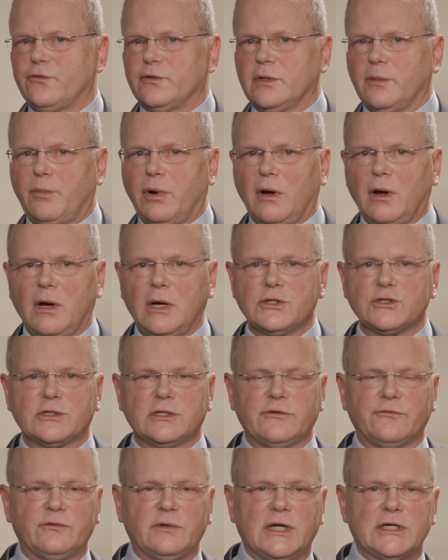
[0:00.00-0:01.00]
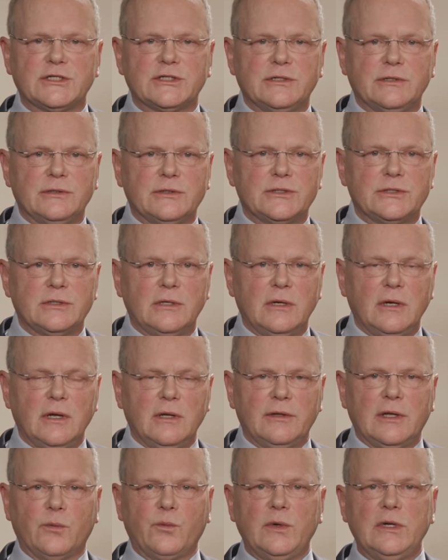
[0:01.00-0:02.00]
for the positive lessons
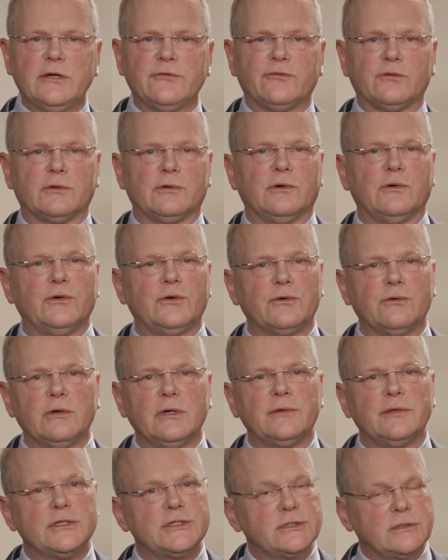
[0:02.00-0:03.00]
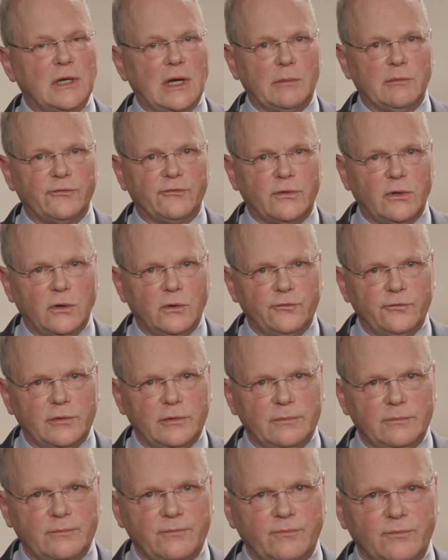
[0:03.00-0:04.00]
that we have learned during this time of COVID.
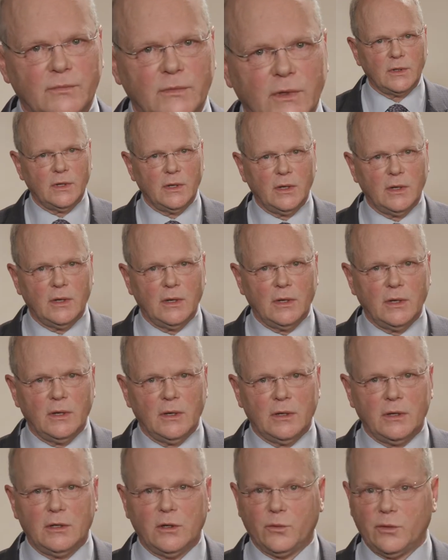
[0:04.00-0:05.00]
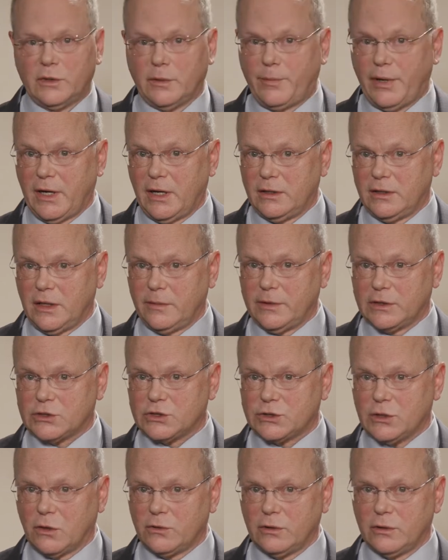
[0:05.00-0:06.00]
When the pandemic
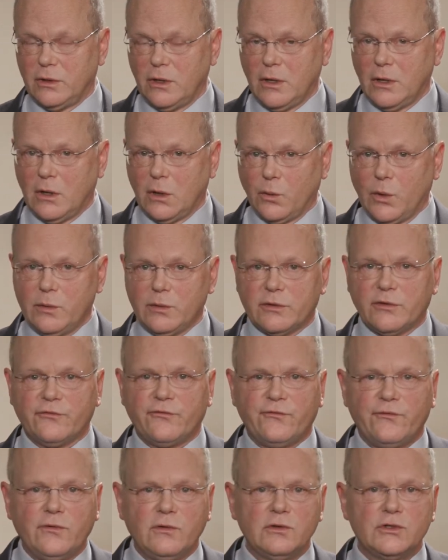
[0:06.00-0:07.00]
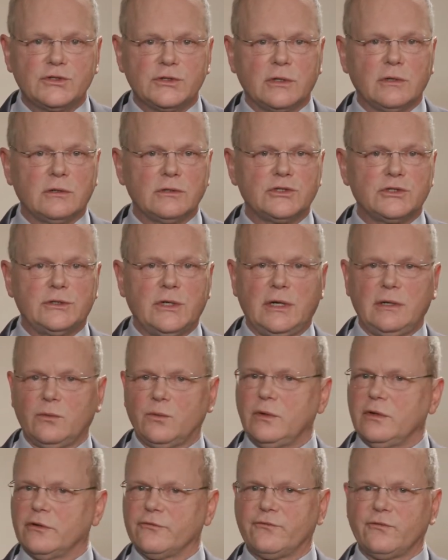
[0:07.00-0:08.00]
started, we were the first in our state and
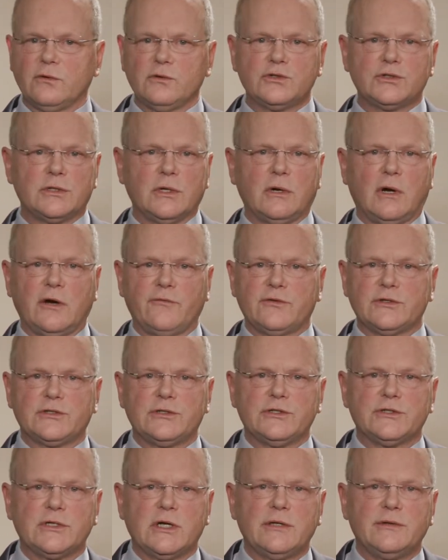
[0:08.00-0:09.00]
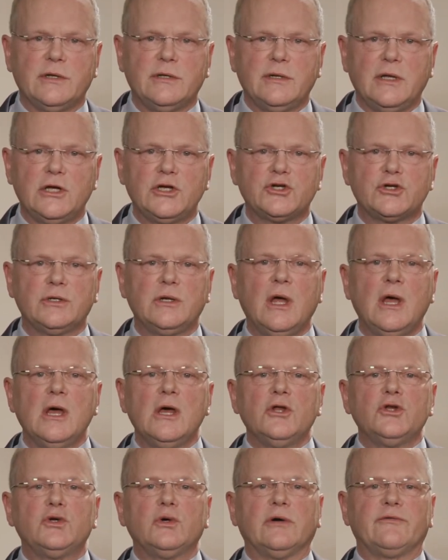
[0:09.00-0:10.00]
one of the first offices in the nation
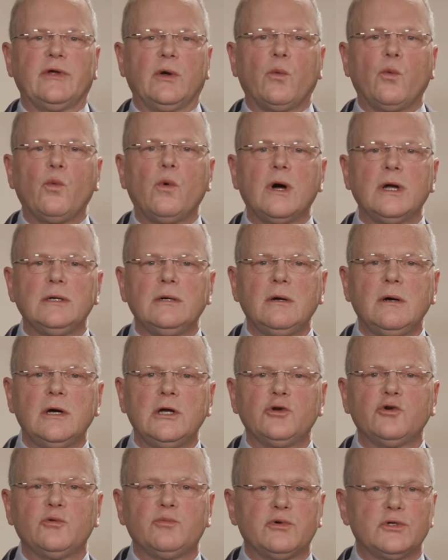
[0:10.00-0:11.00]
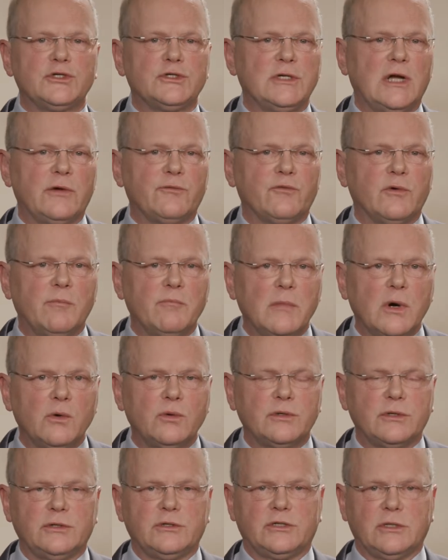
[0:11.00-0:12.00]
to have a 100%
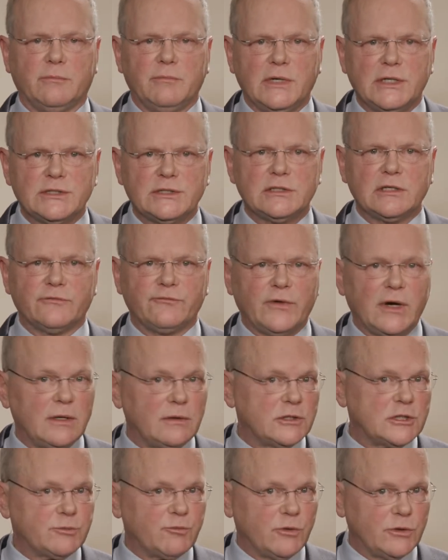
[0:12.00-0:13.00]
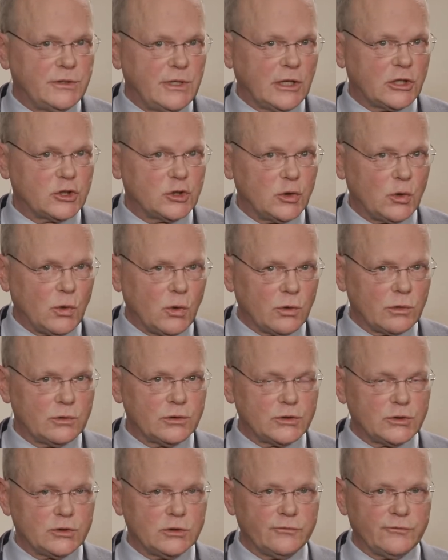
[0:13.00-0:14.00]
remote domestic violence protection
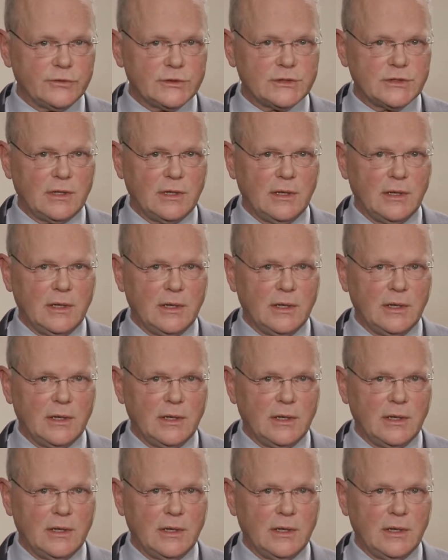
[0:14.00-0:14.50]
order service.